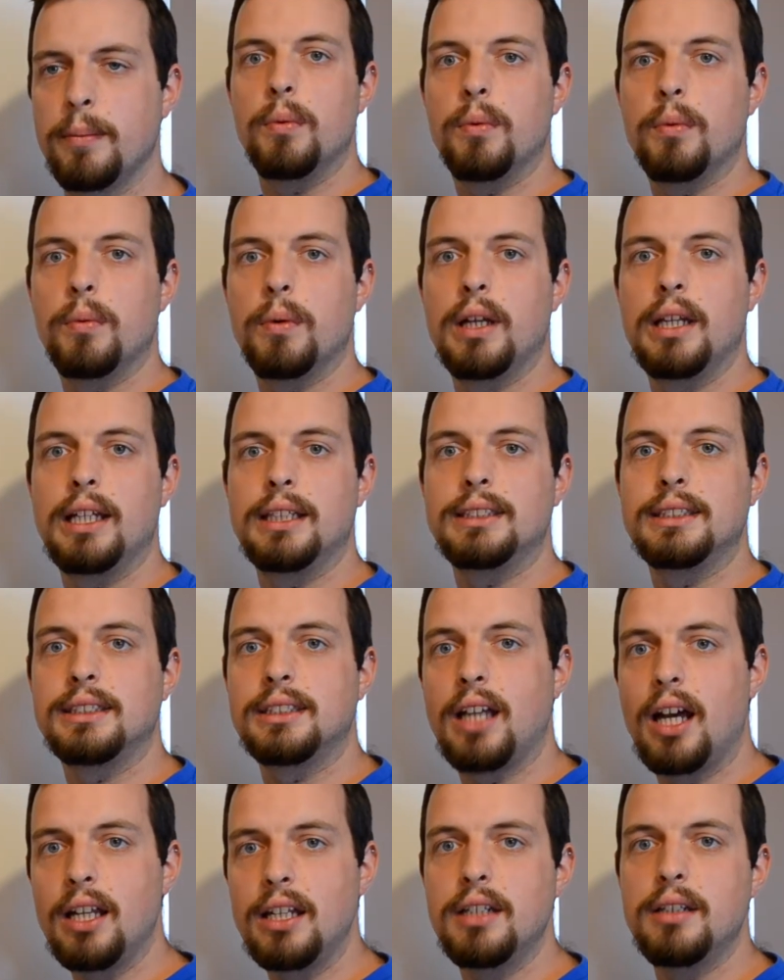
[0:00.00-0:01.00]
When I
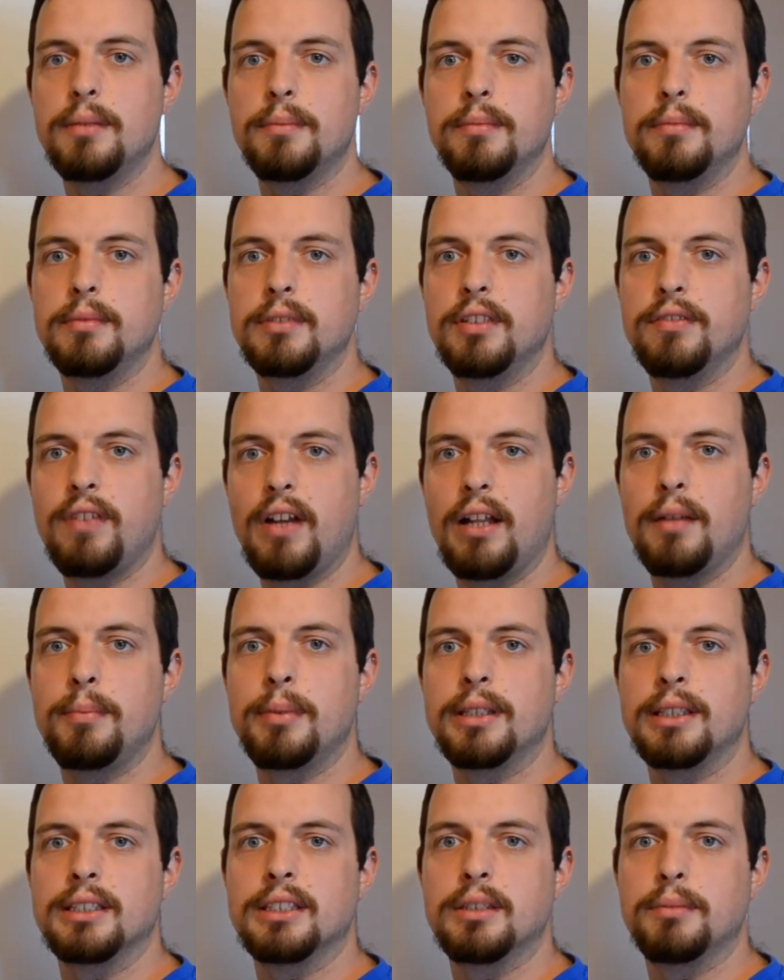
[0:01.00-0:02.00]
started
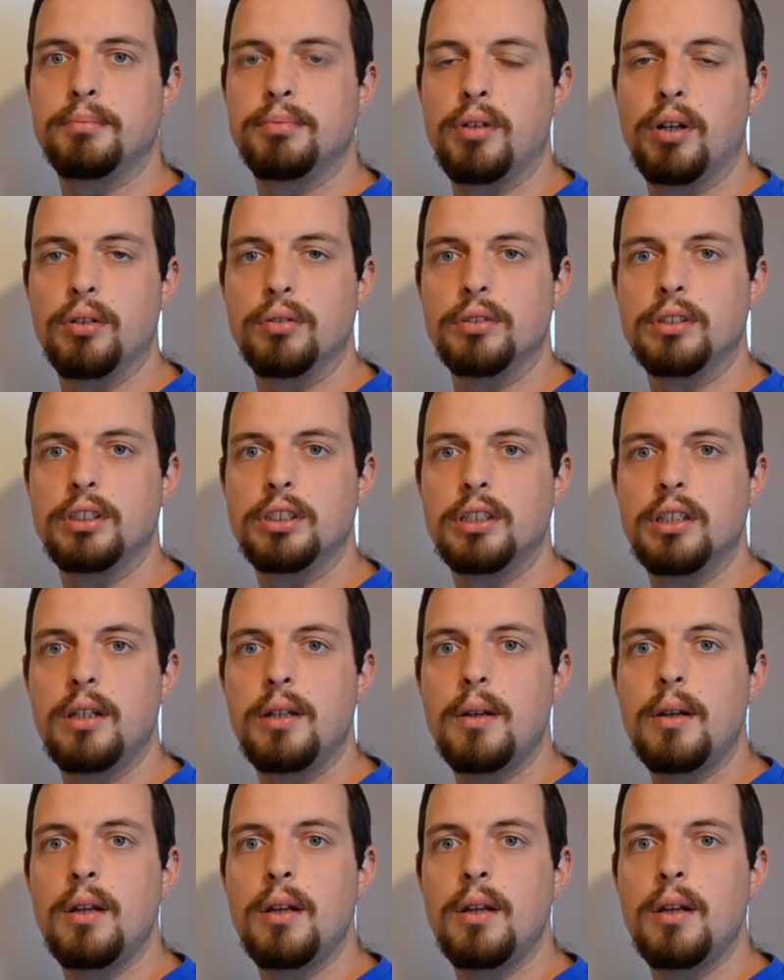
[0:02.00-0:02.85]
developing this approach,